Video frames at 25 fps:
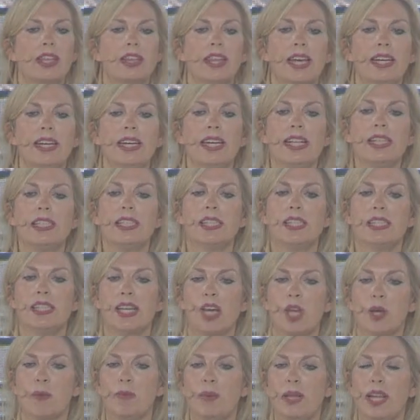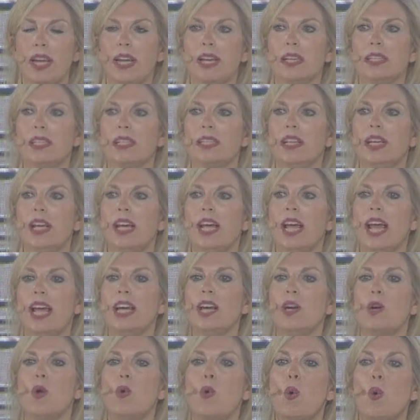that needs to take place in
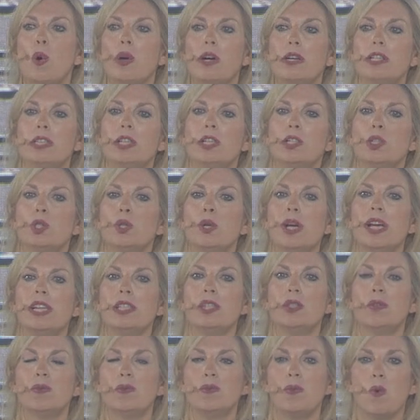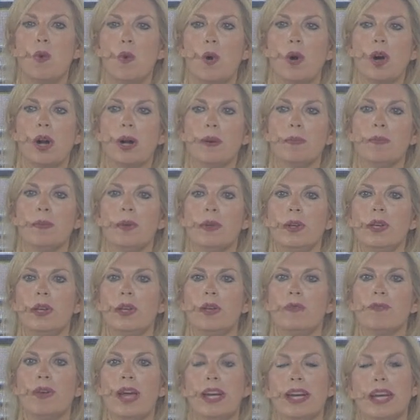order to transform
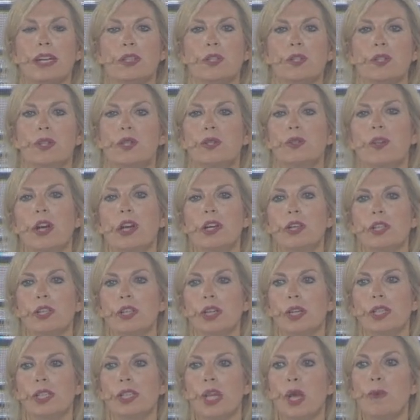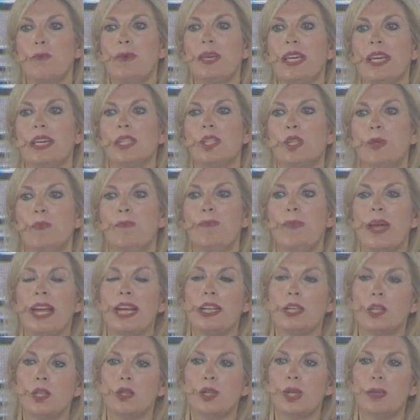financial structures and begin to
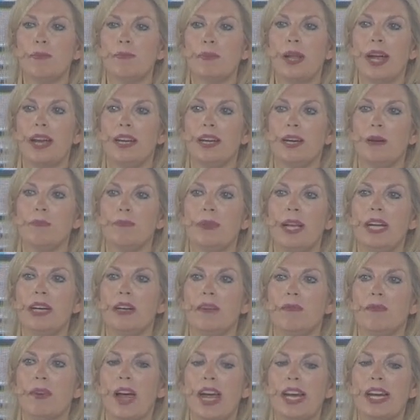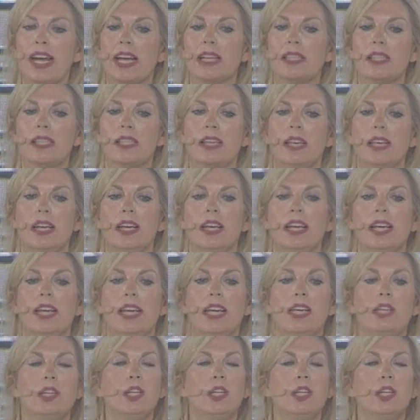mainstream blended finance into